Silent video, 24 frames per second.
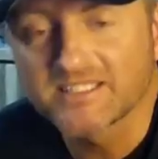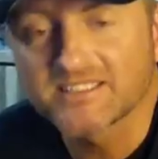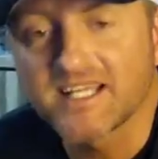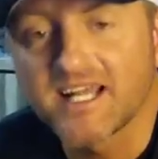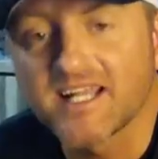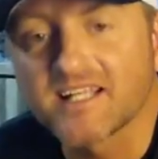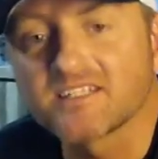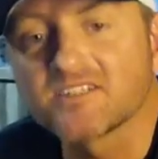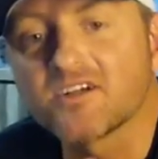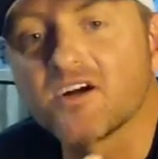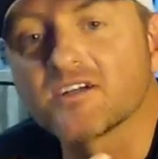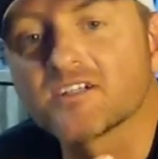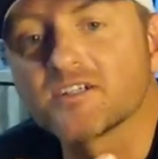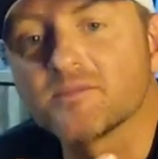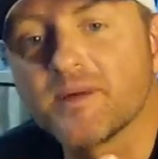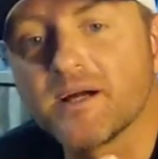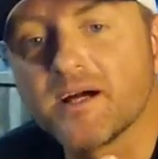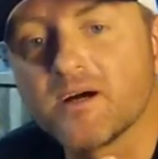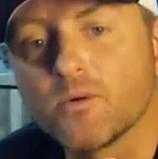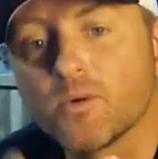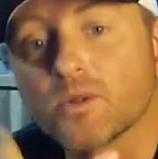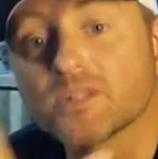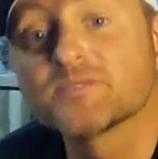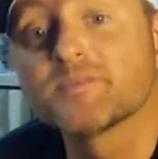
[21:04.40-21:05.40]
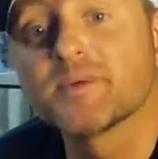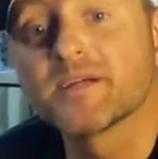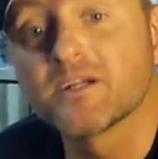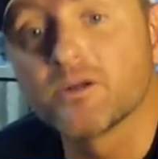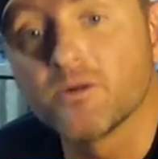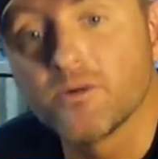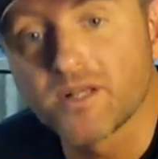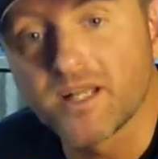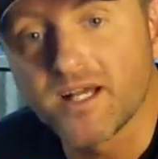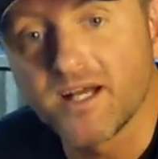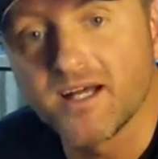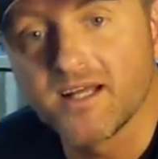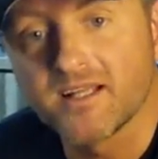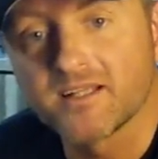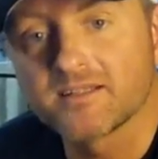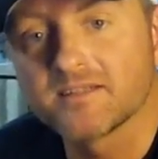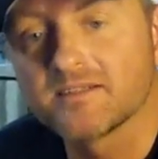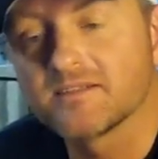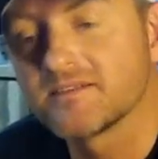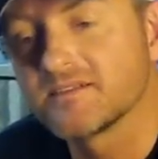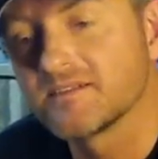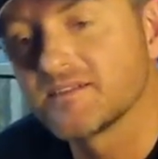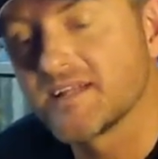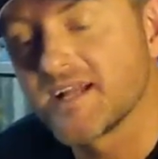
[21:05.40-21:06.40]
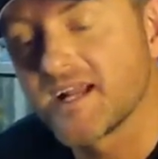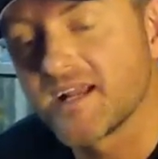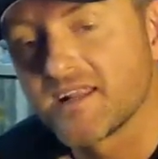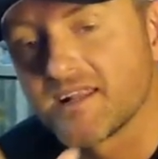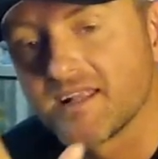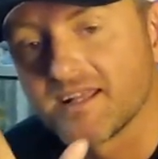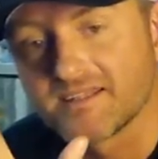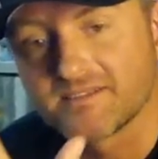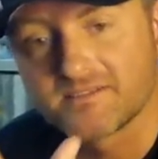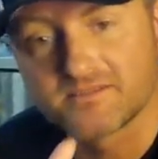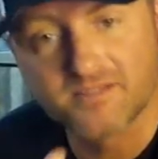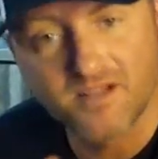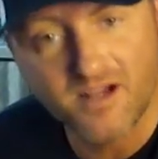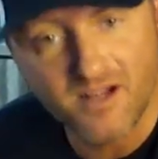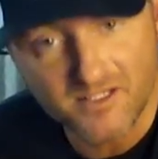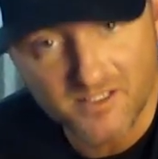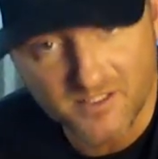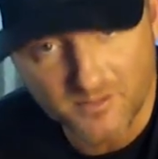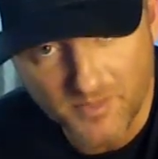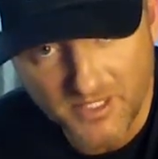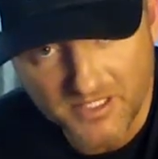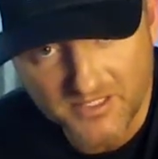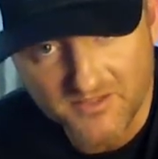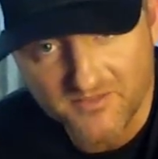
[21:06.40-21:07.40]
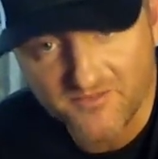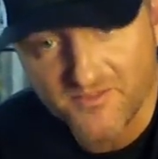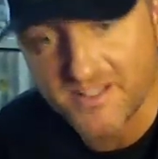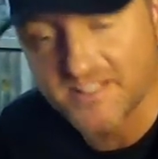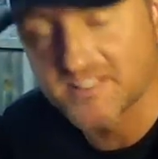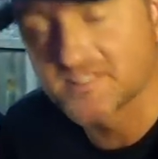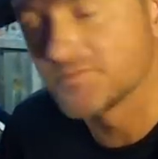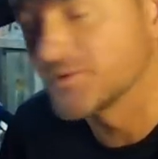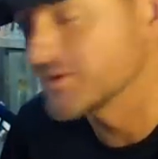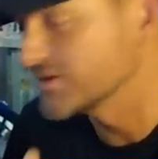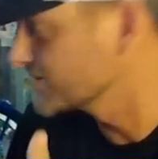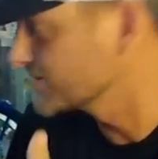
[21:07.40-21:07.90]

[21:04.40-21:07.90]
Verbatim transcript: kind of talked about what's been going on, kind of like talked about the Facebook